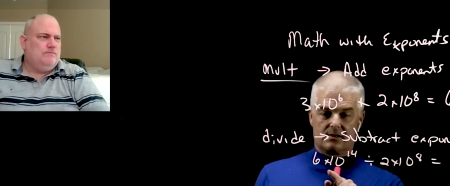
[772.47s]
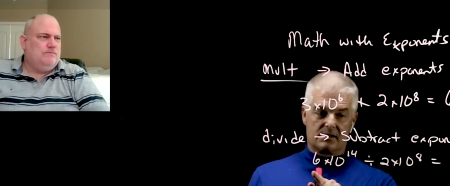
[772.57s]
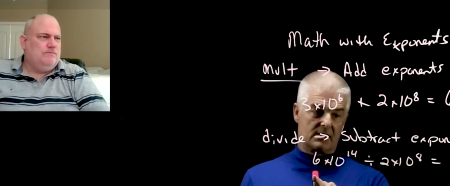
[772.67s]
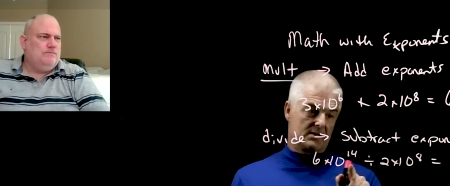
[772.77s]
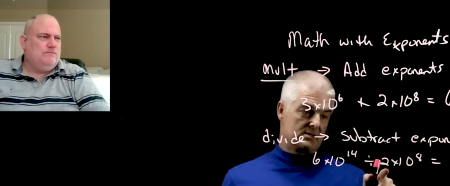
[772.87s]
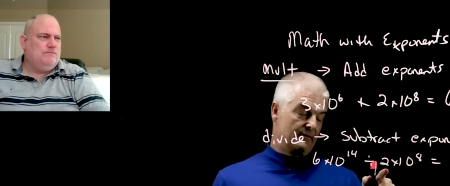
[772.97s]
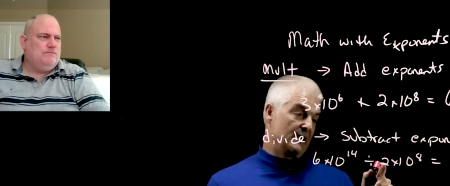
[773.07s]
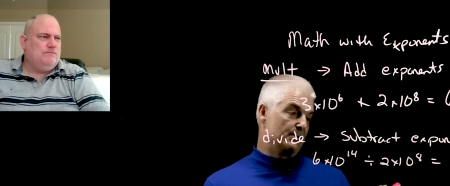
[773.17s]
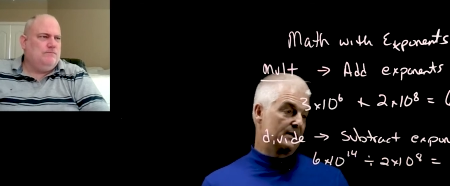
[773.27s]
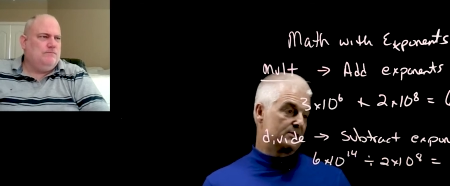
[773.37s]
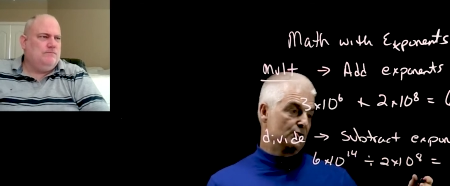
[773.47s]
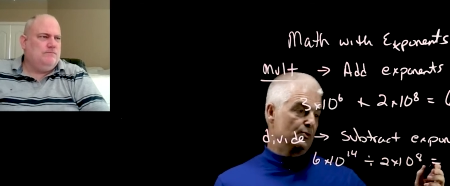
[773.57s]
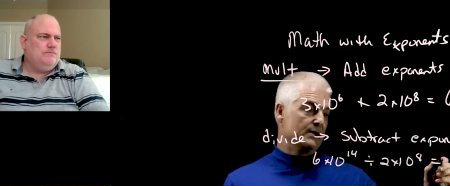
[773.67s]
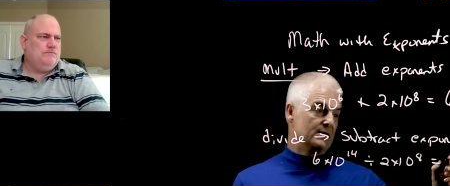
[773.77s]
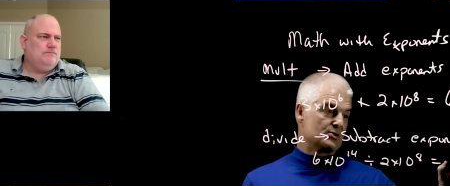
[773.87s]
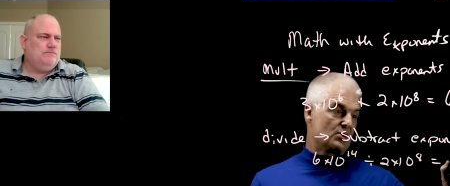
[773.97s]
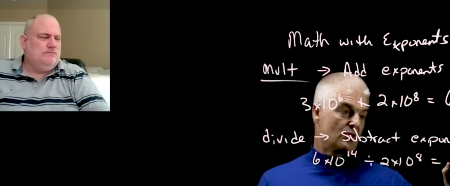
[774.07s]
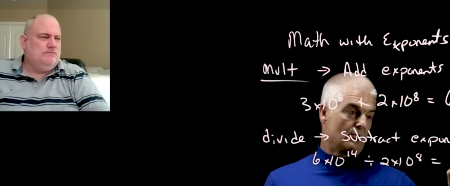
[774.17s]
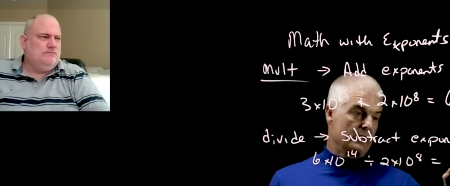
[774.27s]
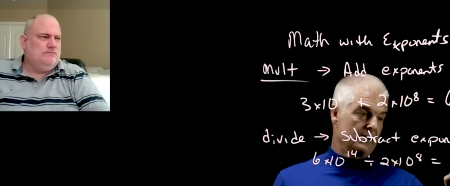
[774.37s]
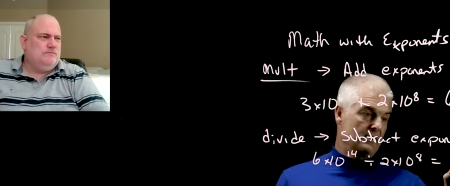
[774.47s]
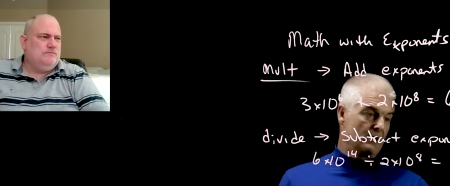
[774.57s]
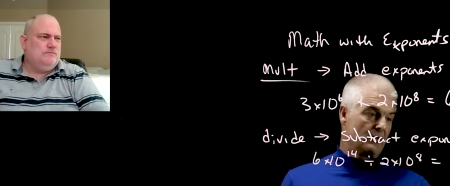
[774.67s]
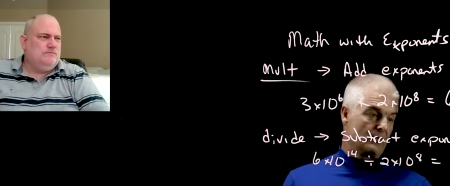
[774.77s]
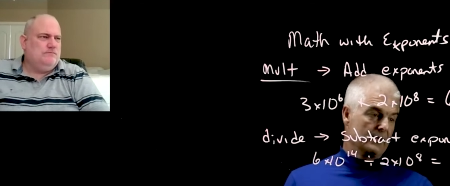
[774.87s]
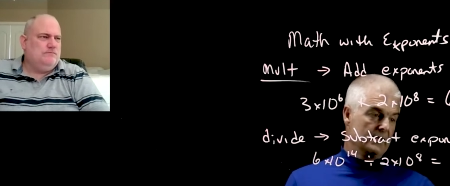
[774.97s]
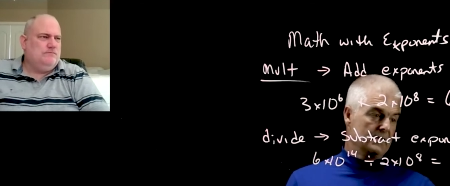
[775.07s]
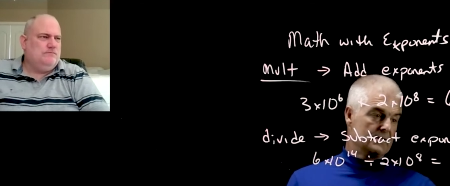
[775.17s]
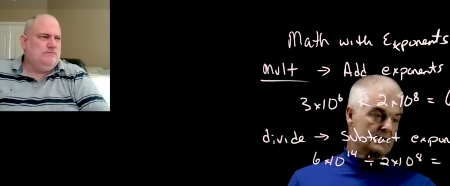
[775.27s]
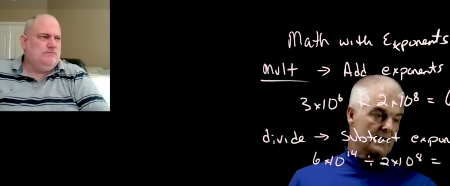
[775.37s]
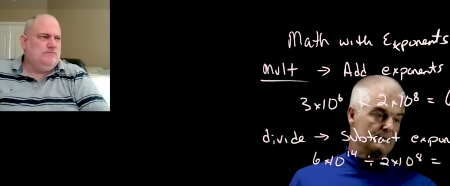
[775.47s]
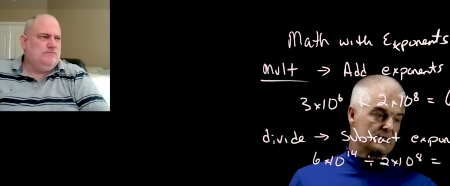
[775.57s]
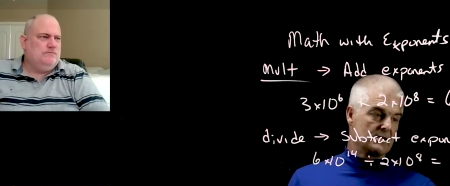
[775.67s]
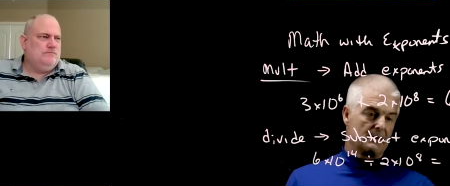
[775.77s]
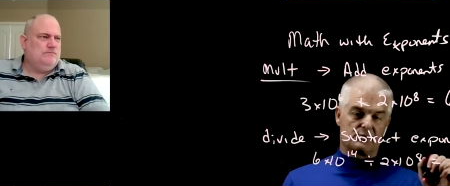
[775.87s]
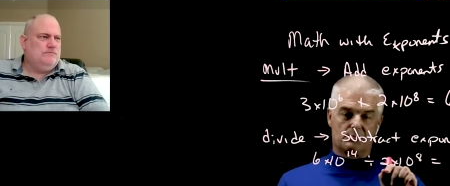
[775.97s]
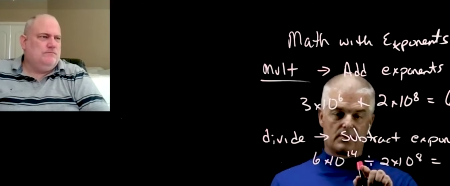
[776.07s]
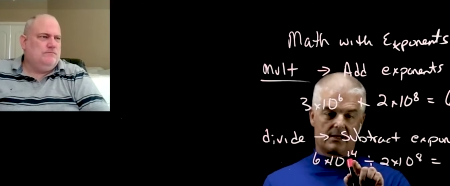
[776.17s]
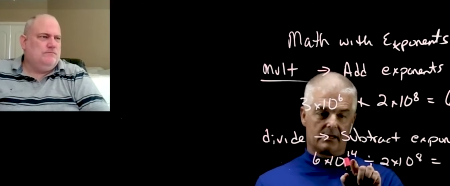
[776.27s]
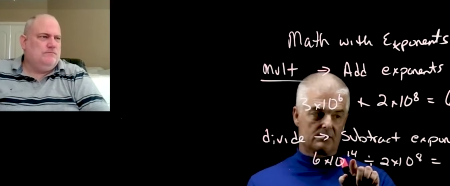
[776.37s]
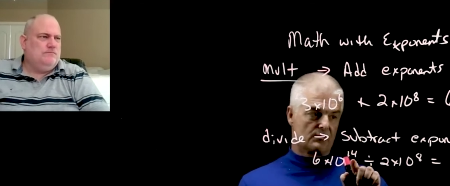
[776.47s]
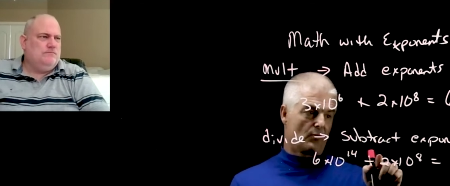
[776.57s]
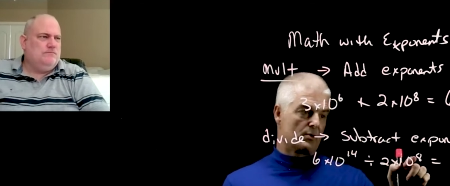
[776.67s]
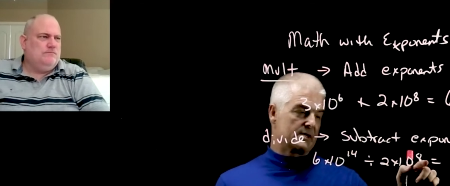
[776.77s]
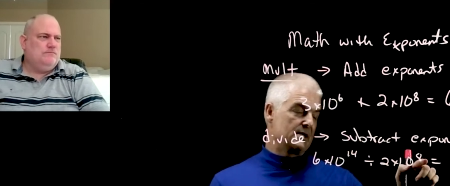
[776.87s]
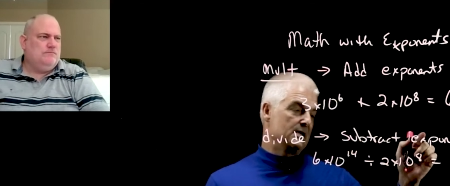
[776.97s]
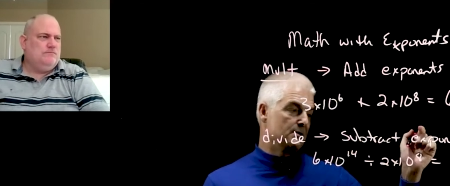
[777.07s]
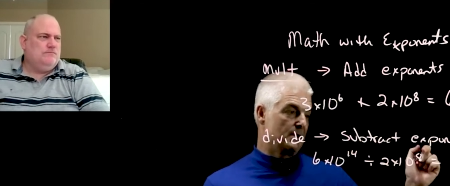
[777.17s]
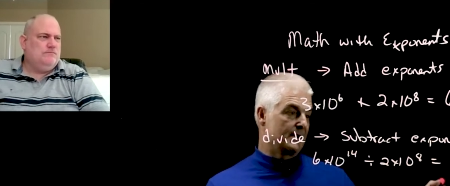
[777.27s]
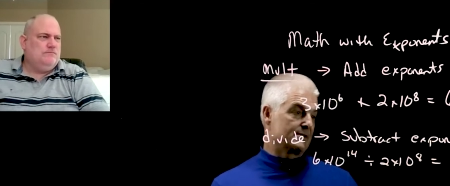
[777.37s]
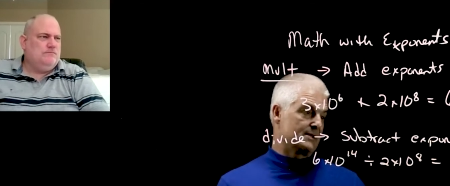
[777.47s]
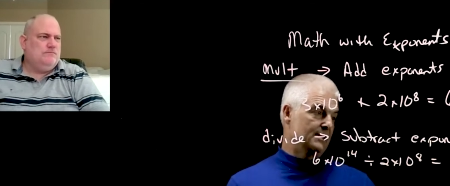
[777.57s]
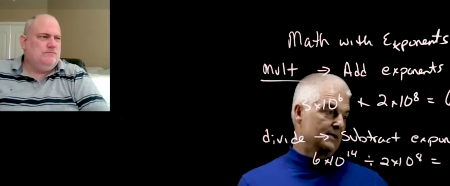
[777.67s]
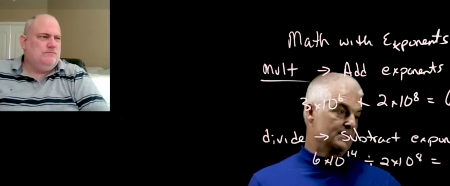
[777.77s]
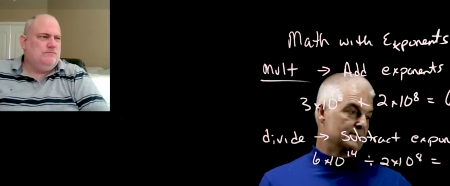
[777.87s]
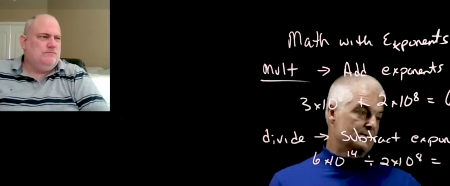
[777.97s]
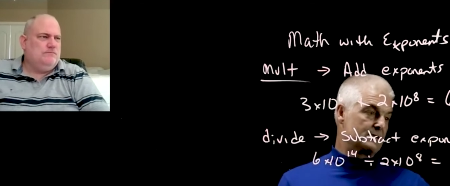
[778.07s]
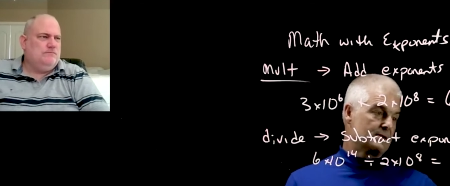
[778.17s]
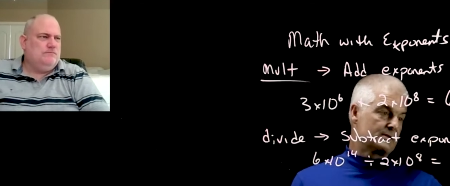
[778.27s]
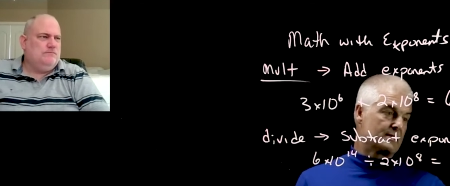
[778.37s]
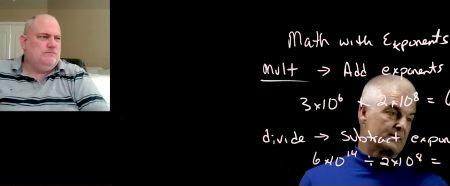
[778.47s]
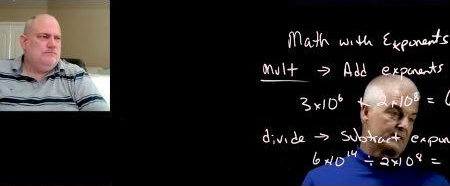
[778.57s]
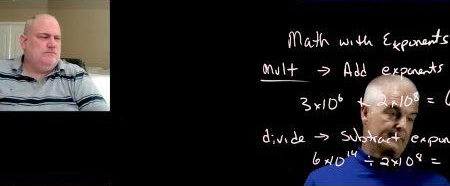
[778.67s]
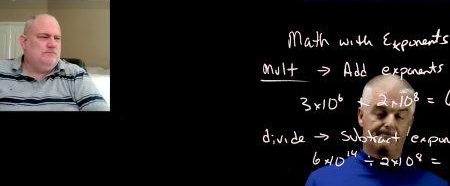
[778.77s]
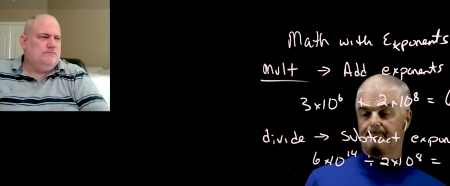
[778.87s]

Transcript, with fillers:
Speaker 1: 6 divided by 2 is 3. 3 times 10, I'm going to subtract the x, 14 minus 8 is 6.